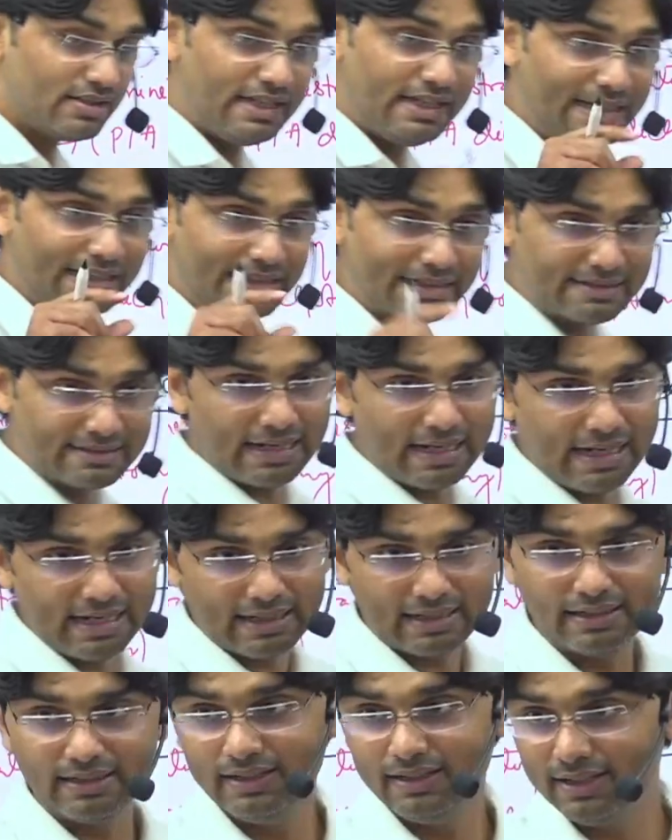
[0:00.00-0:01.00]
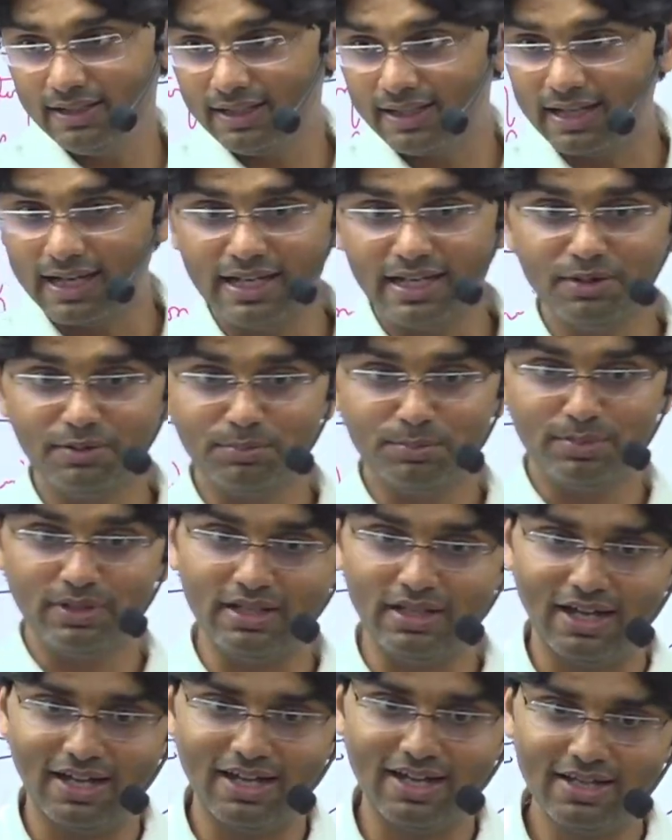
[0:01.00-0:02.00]
exactly can
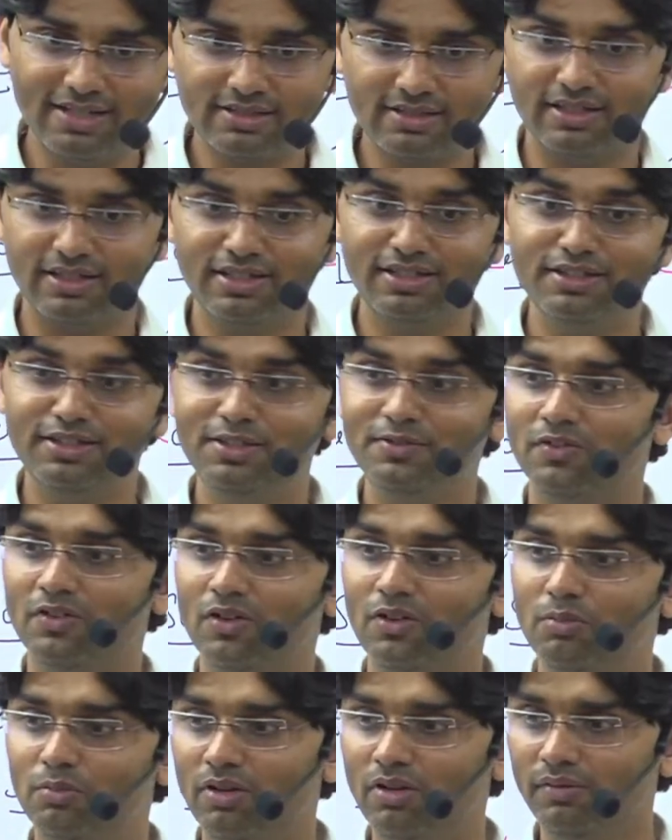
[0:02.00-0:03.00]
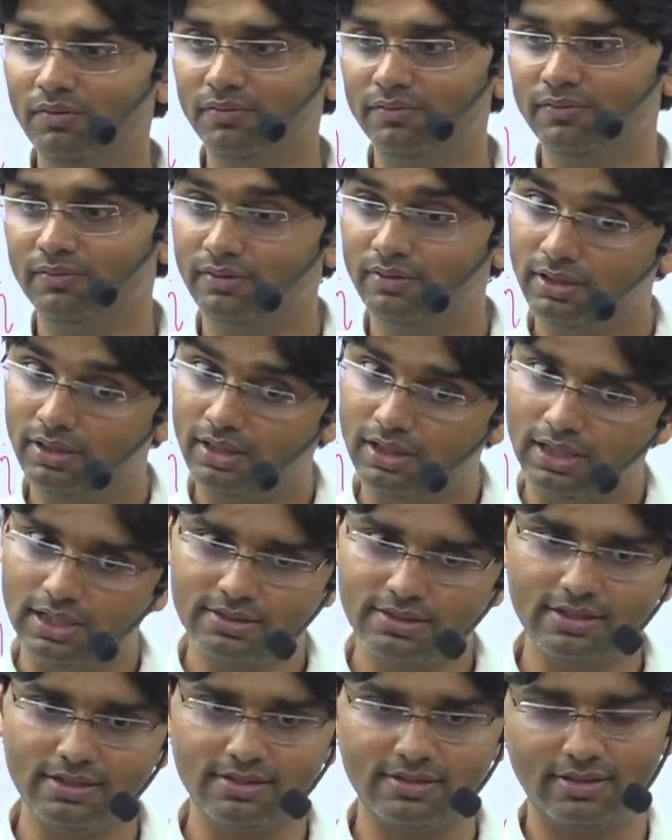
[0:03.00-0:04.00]
be asked in the form of
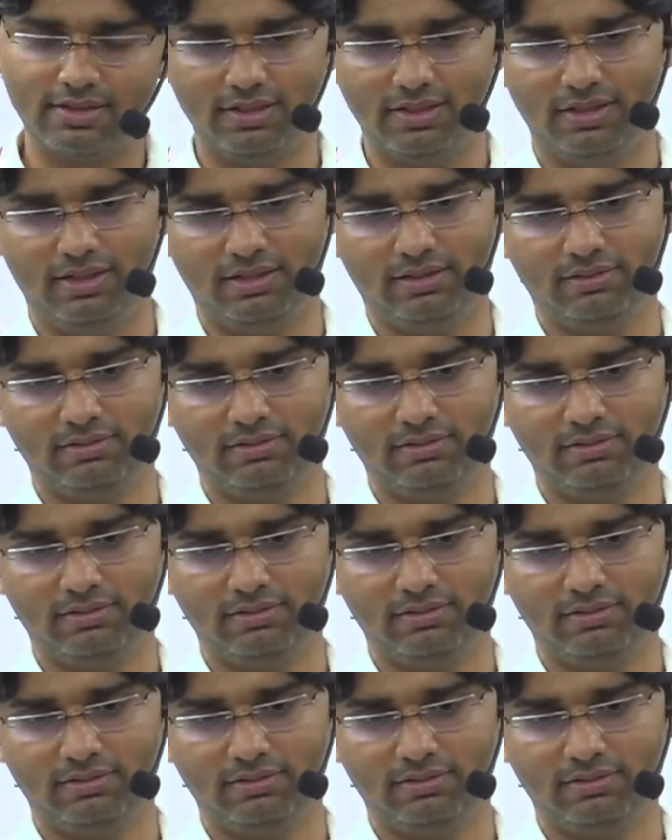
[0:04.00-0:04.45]
case study.